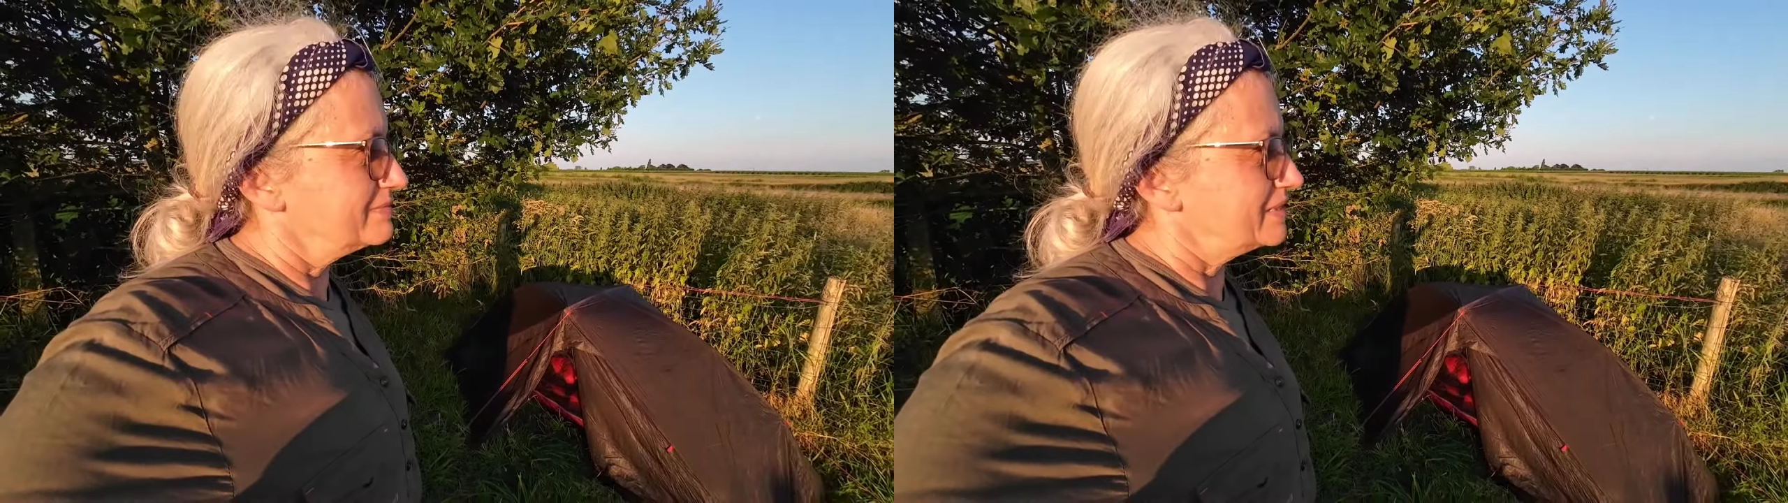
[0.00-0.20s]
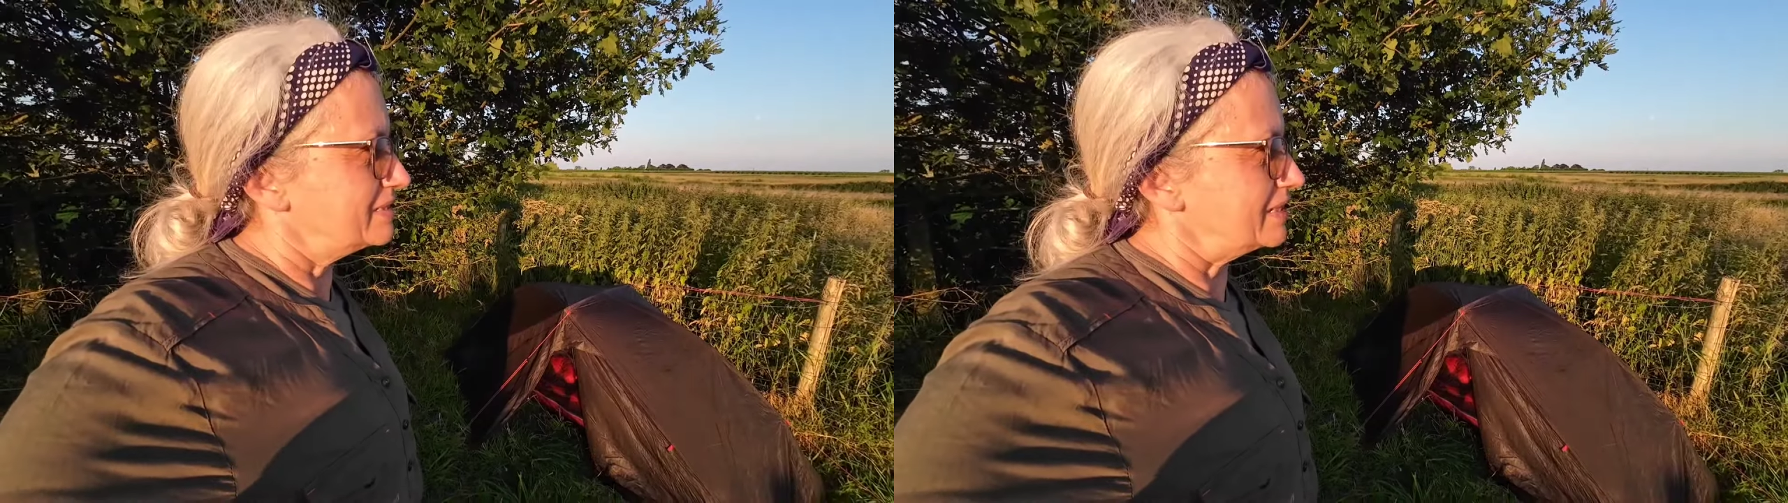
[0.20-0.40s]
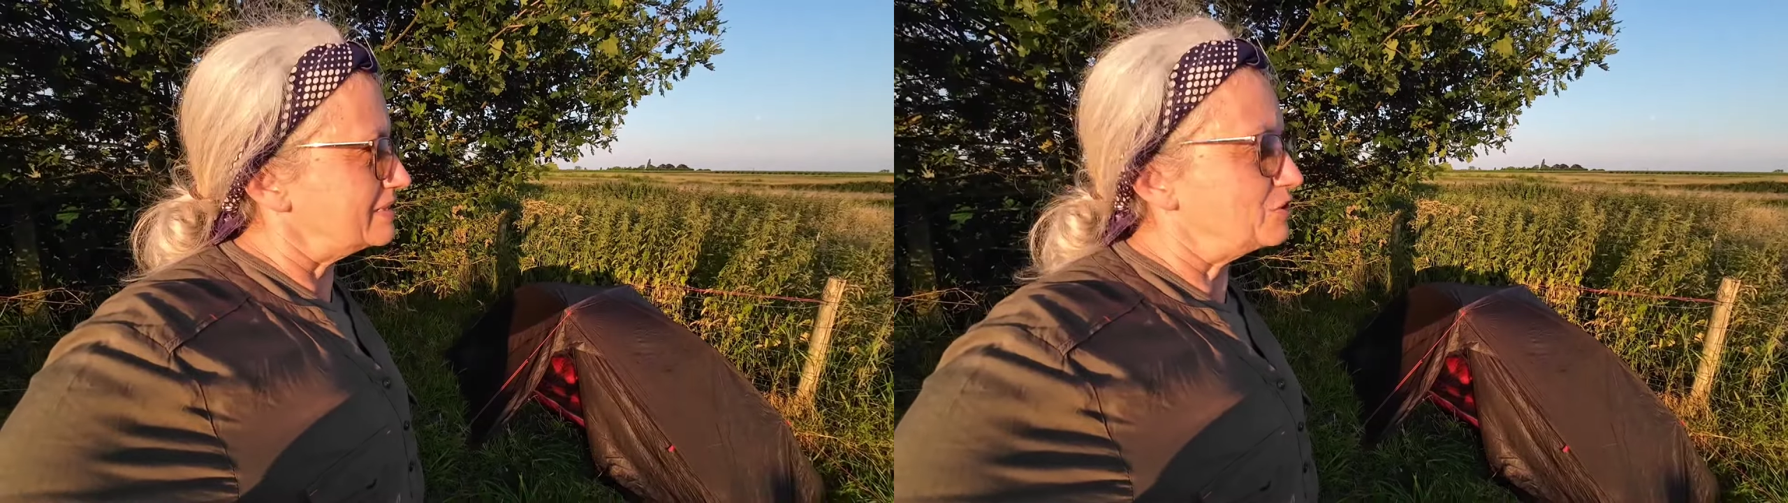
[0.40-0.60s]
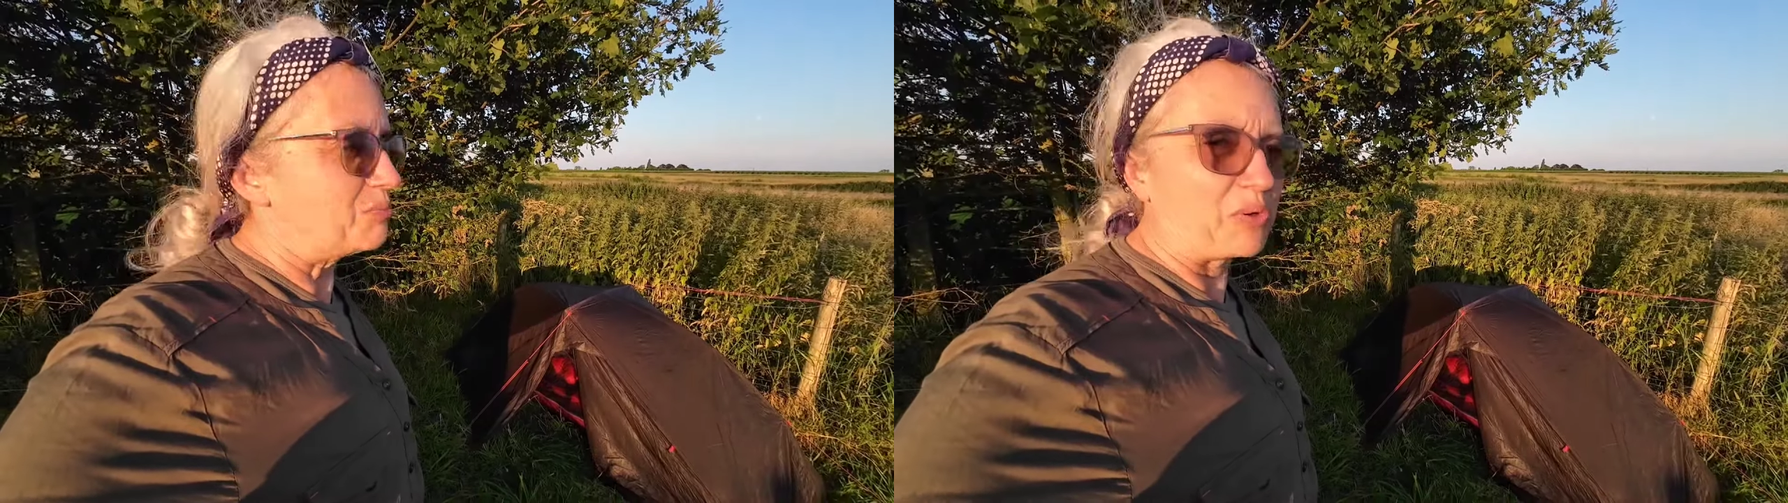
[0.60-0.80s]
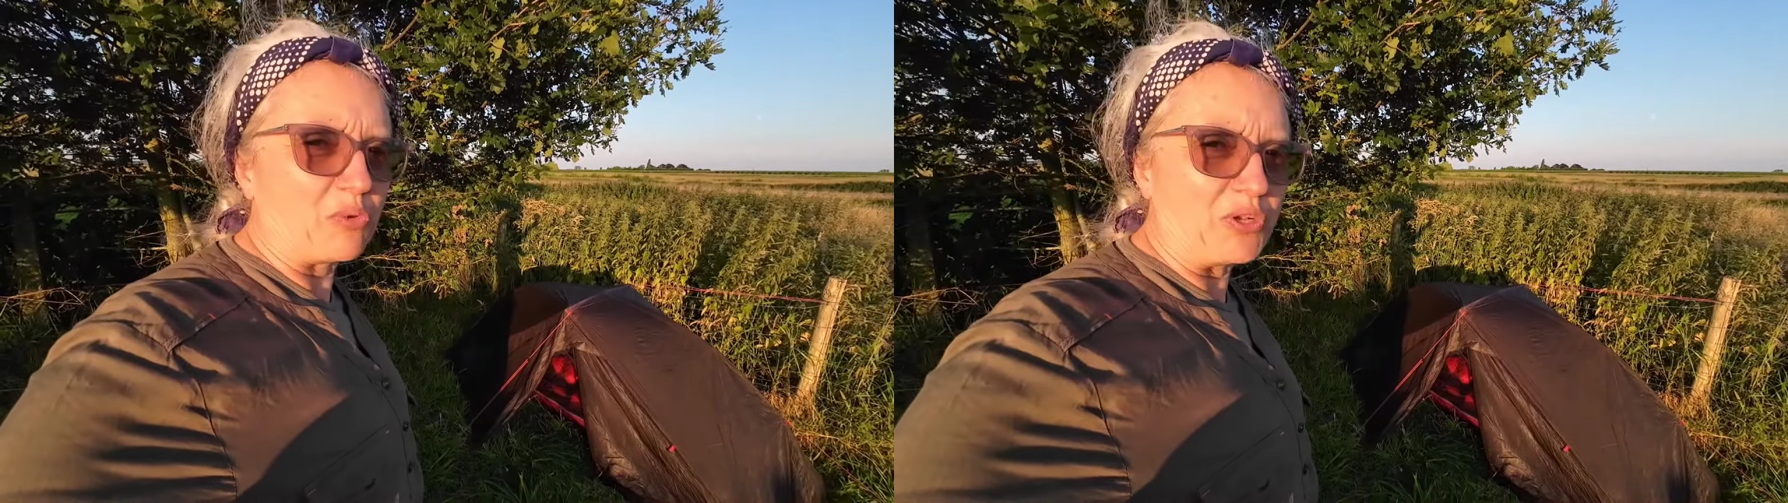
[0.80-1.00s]
and then
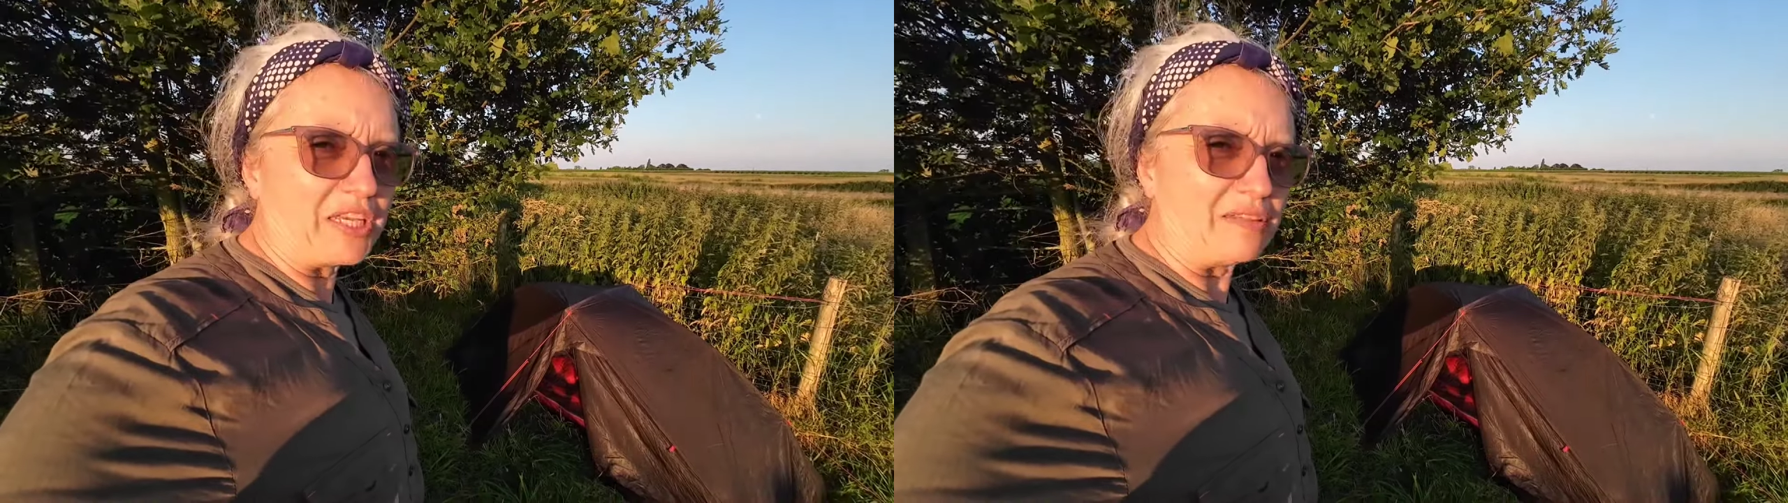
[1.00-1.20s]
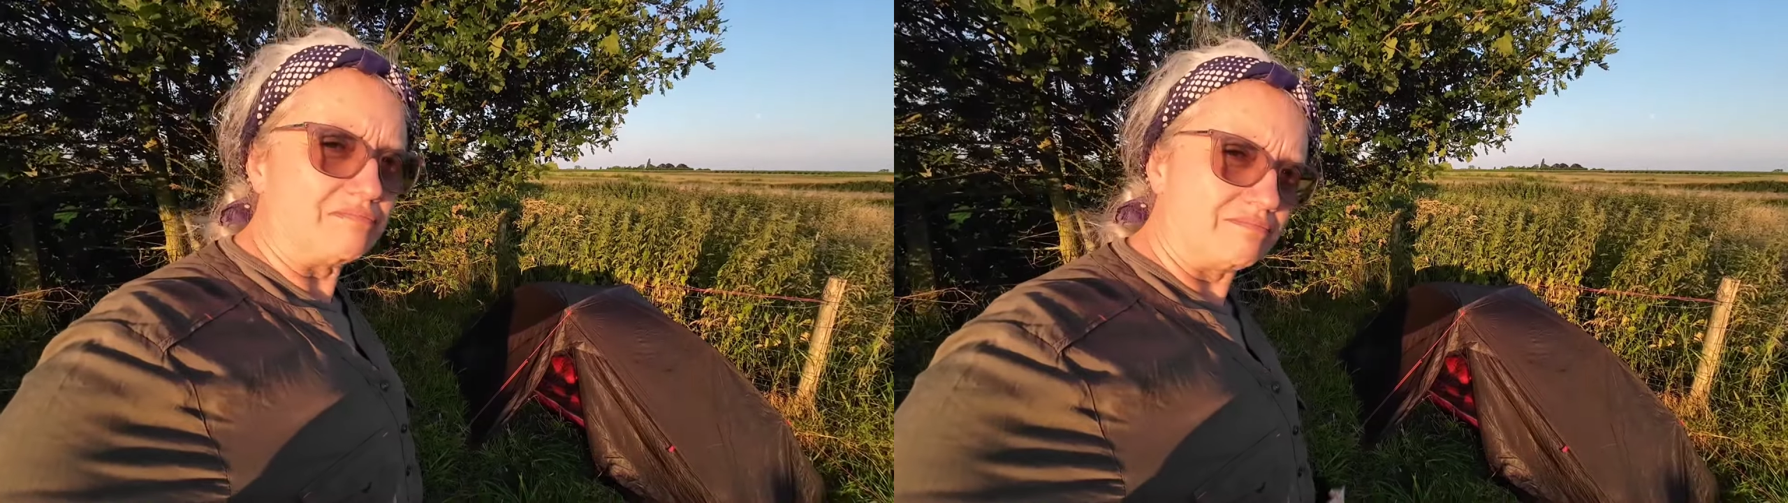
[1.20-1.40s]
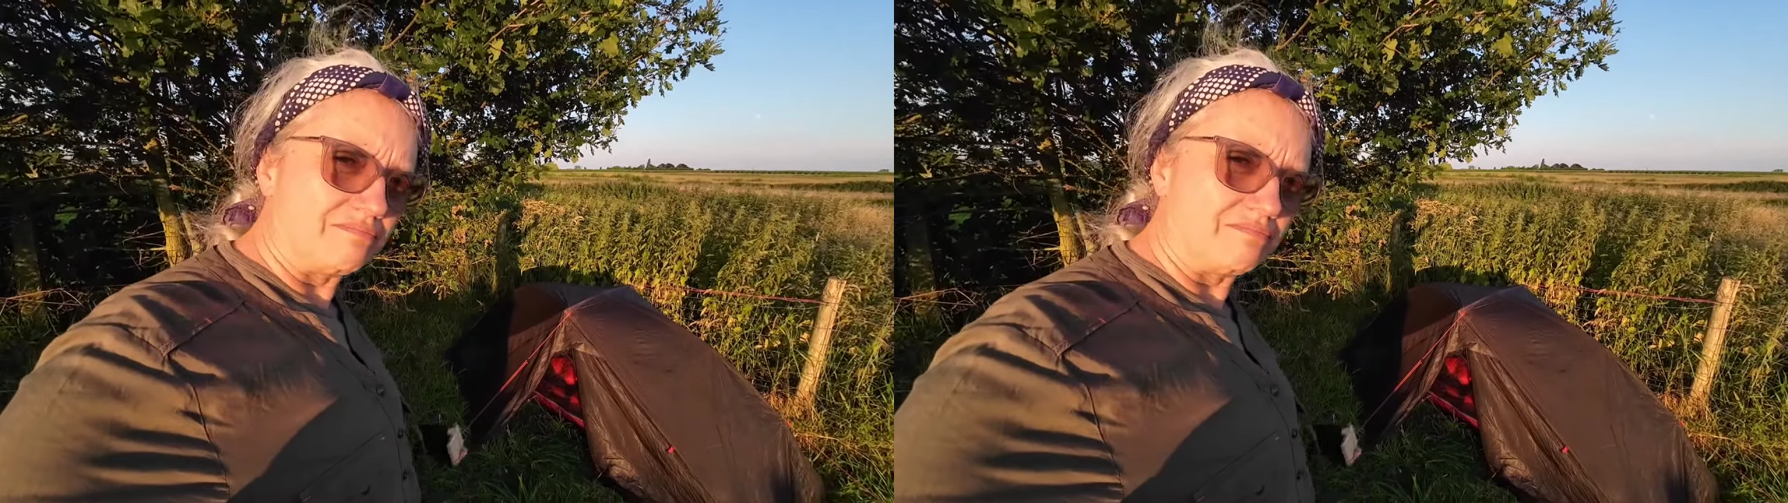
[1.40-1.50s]
tomorrow morning